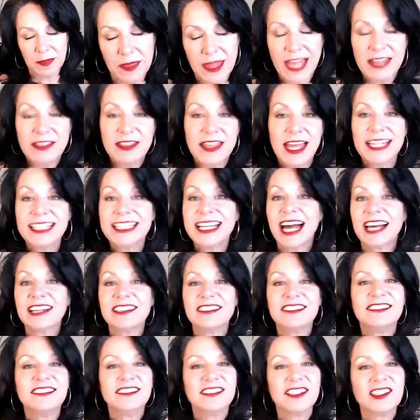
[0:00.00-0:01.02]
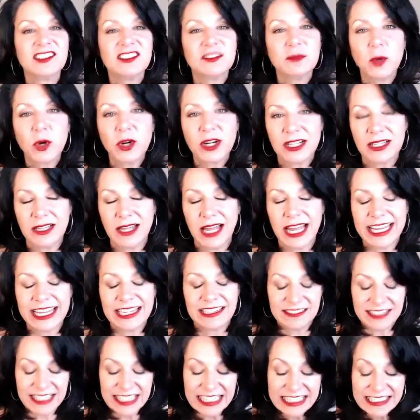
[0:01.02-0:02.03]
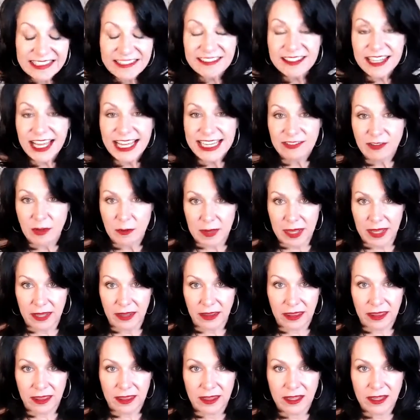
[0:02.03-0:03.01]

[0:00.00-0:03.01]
and then got 6 more clients inside of a month,